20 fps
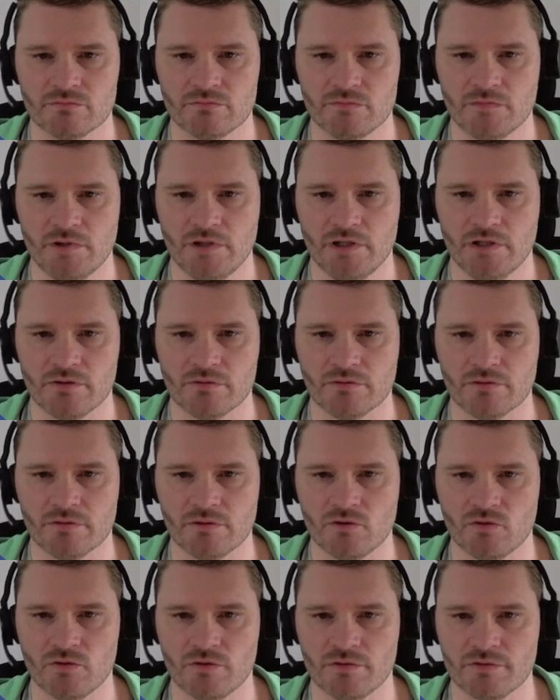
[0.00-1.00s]
I don't
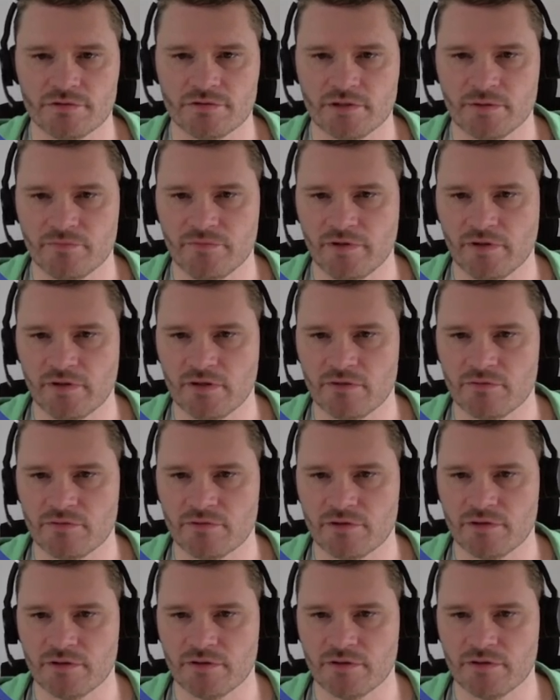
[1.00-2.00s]
know, something
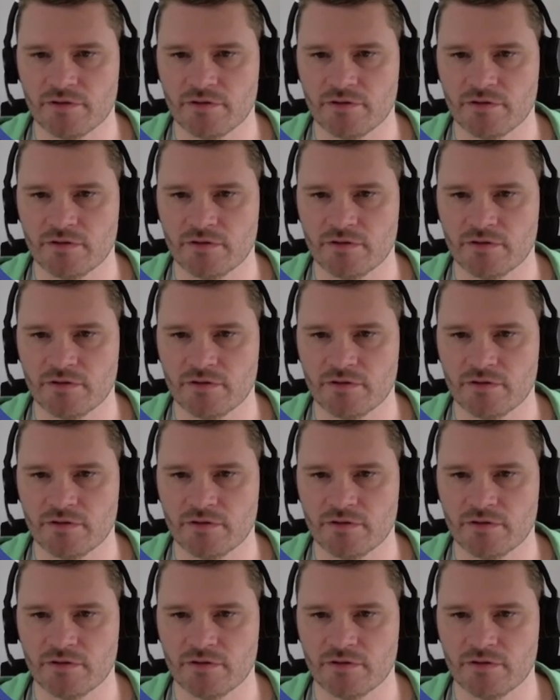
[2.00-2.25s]
different.